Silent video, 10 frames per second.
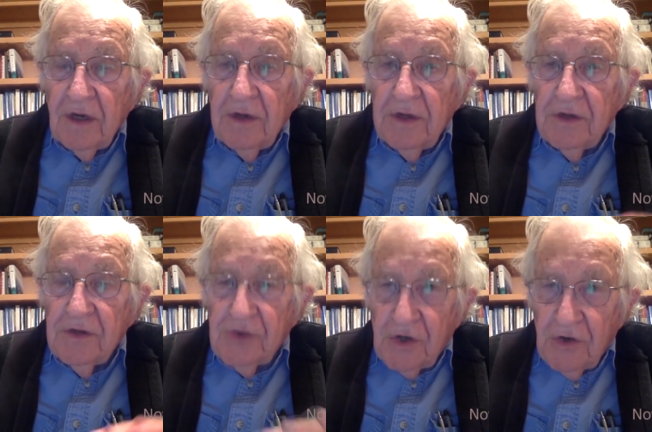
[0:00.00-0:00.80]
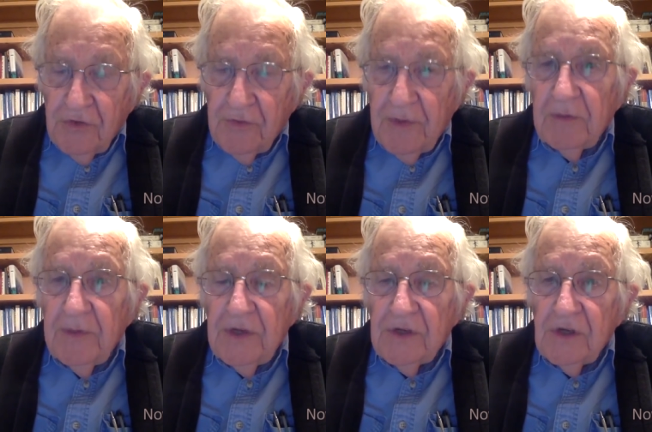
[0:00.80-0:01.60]
served big
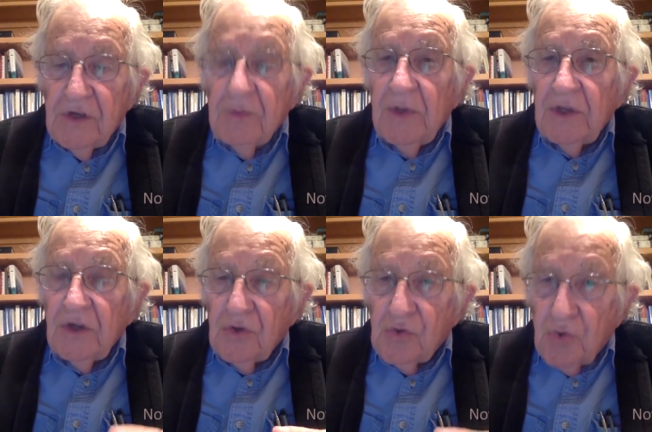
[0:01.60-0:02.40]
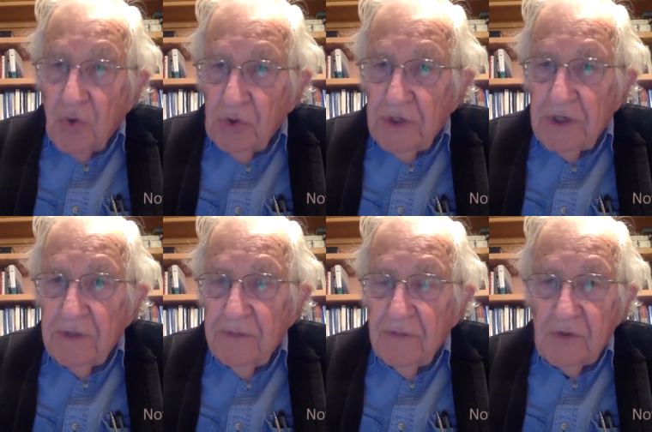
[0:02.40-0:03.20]
business, but controlled it,
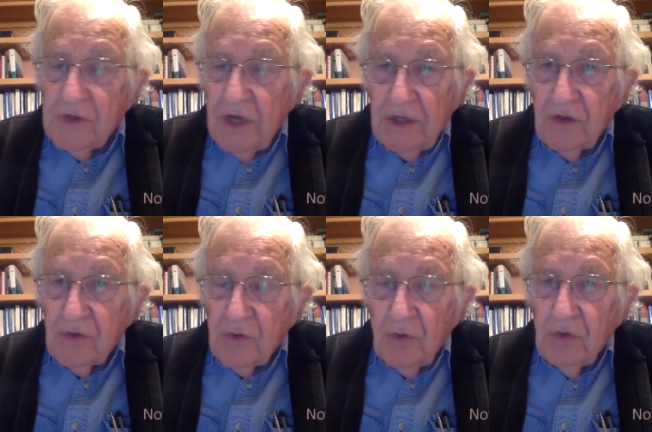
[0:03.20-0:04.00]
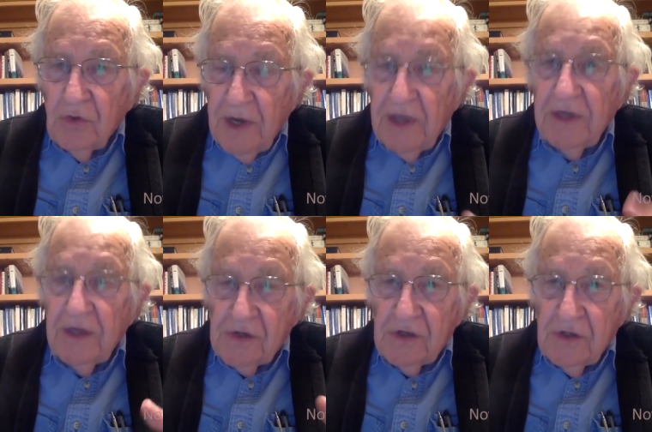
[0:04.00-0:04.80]
was not controlled by it as
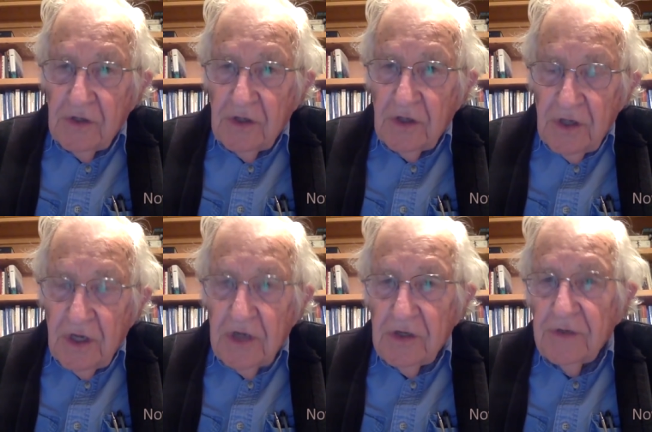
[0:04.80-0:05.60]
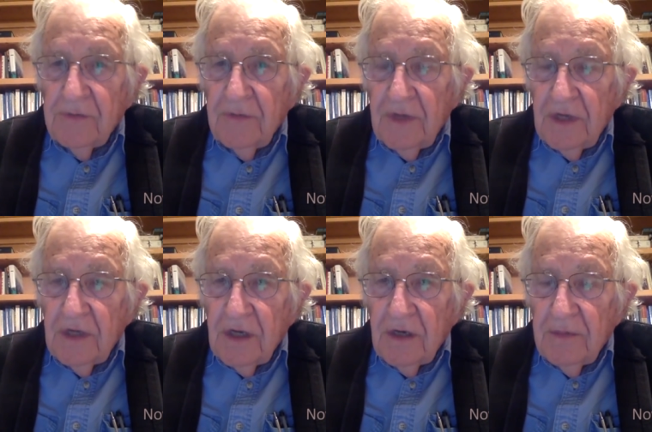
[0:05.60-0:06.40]
in today's
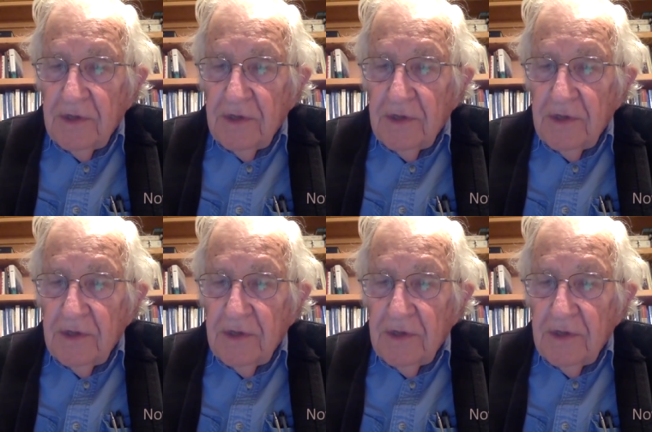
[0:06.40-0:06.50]
economy,